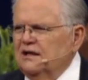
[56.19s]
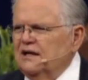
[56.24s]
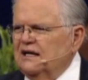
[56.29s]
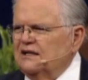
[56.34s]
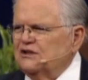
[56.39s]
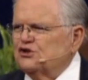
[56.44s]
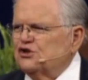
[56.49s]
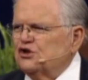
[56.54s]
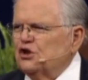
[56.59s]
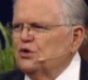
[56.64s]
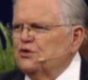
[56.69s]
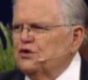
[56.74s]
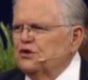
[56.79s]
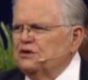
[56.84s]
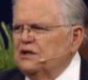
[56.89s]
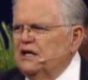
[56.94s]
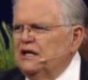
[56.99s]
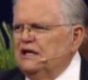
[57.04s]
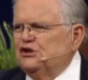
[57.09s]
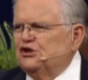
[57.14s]
and so the
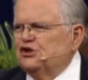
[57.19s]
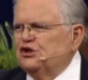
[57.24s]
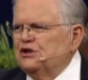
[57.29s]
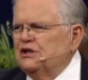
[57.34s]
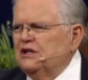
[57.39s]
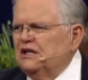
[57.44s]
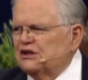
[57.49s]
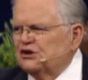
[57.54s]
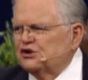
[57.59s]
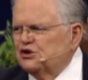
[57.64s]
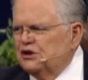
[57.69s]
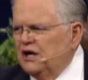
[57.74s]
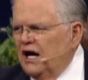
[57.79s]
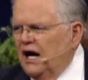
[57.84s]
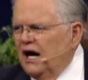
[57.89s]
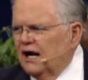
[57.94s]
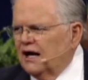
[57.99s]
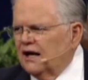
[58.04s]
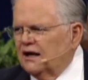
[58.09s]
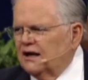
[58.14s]
nation is
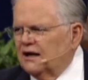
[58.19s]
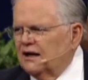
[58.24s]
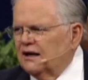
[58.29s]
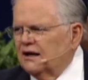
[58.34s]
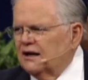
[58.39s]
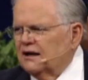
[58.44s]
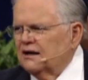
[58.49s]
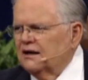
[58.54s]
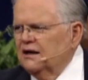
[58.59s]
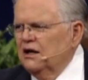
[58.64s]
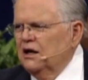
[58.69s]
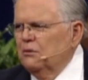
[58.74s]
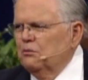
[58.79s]
dying